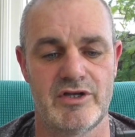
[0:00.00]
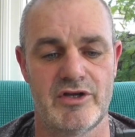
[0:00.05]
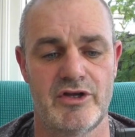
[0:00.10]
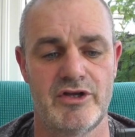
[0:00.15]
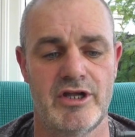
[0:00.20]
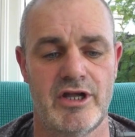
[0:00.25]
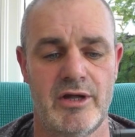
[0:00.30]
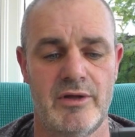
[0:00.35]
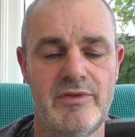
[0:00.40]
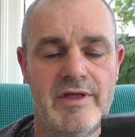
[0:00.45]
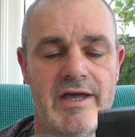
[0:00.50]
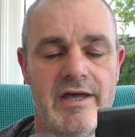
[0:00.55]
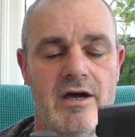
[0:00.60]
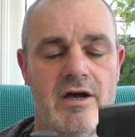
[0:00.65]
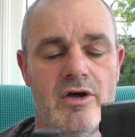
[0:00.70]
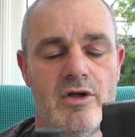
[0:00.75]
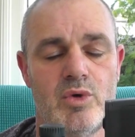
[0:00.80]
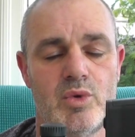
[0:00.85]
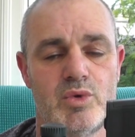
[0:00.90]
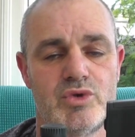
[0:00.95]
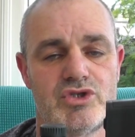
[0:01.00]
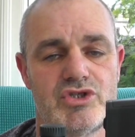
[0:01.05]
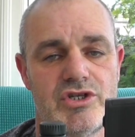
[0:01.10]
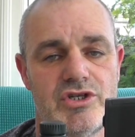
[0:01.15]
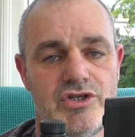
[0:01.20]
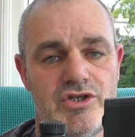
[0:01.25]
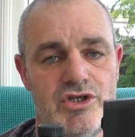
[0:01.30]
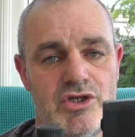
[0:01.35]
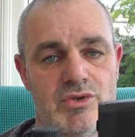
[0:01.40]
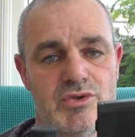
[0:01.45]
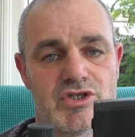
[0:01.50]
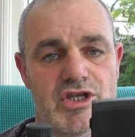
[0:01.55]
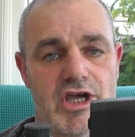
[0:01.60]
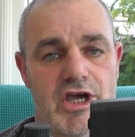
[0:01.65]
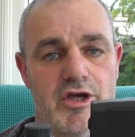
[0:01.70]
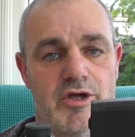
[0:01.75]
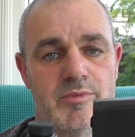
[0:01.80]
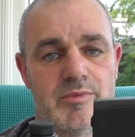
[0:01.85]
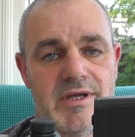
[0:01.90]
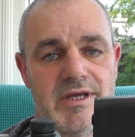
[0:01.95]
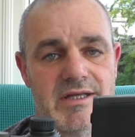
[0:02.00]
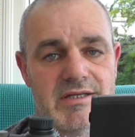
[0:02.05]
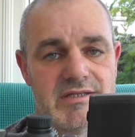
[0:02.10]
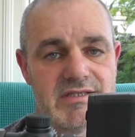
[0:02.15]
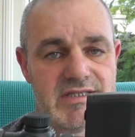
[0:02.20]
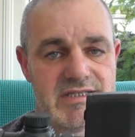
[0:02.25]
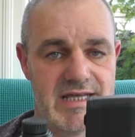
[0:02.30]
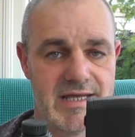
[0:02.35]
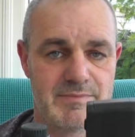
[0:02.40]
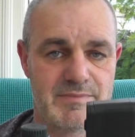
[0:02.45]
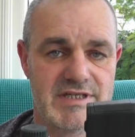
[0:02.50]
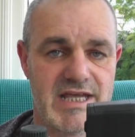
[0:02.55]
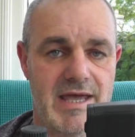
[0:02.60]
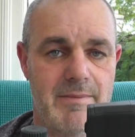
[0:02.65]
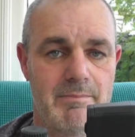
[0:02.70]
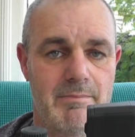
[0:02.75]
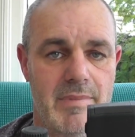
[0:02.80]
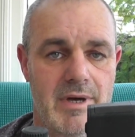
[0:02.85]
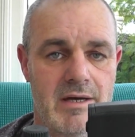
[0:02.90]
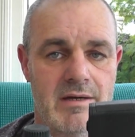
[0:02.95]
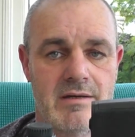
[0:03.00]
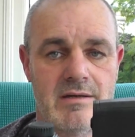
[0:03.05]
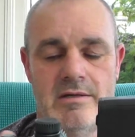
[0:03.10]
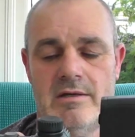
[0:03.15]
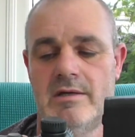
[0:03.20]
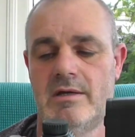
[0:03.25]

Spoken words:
I know they are launching a new scope in September,